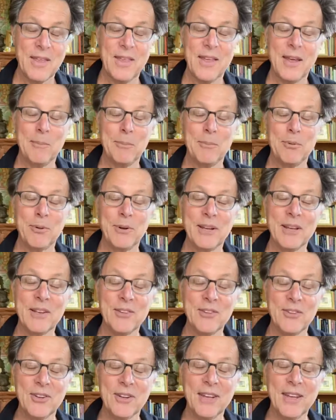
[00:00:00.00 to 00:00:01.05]
that
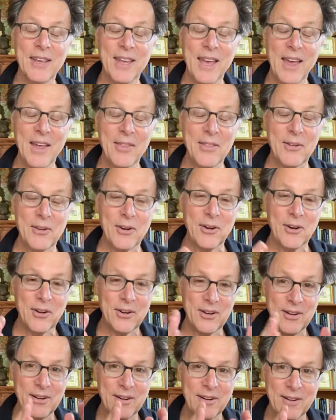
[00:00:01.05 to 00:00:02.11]
brings
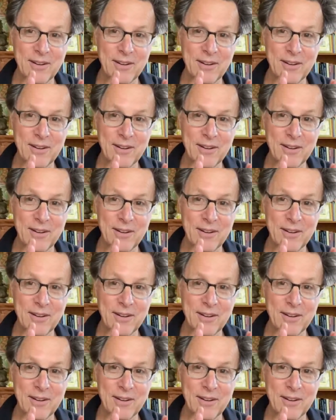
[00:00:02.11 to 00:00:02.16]
together